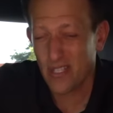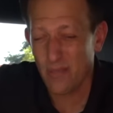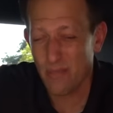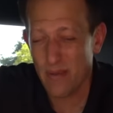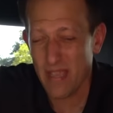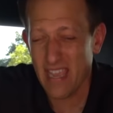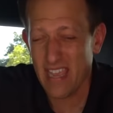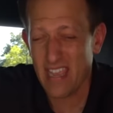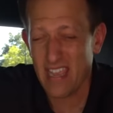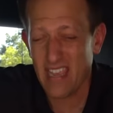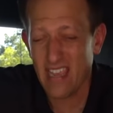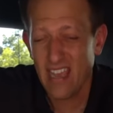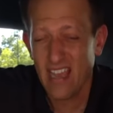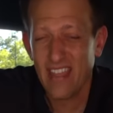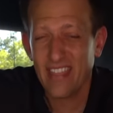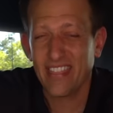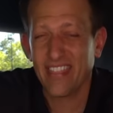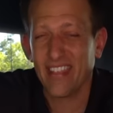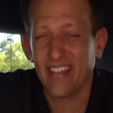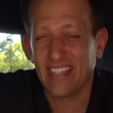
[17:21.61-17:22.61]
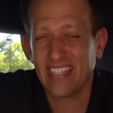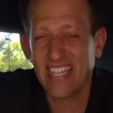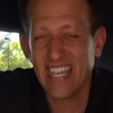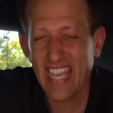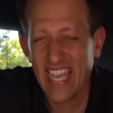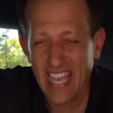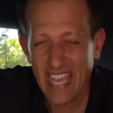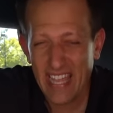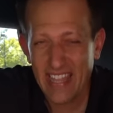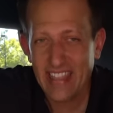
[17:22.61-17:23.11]
to be the
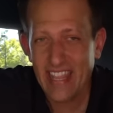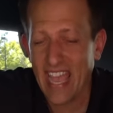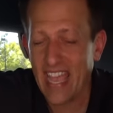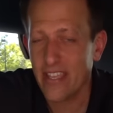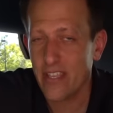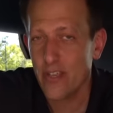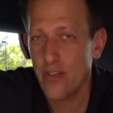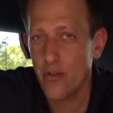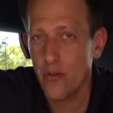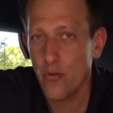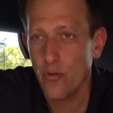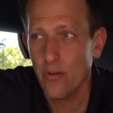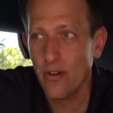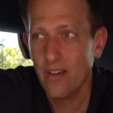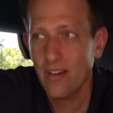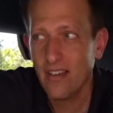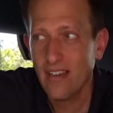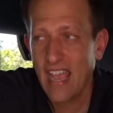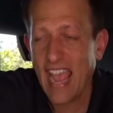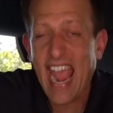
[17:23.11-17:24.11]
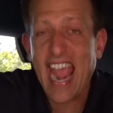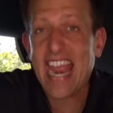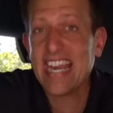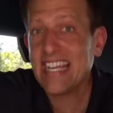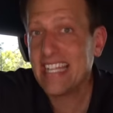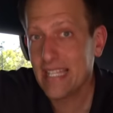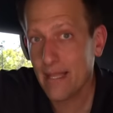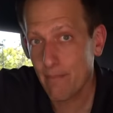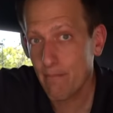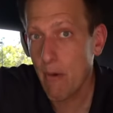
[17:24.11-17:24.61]
kid that you
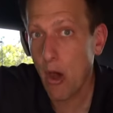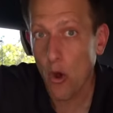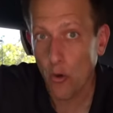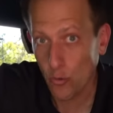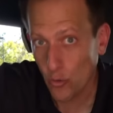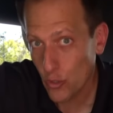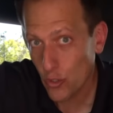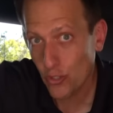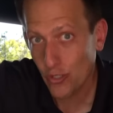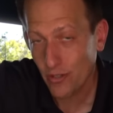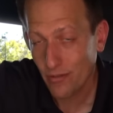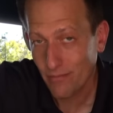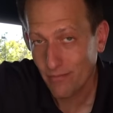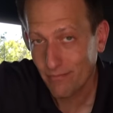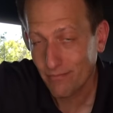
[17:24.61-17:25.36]
hated the most.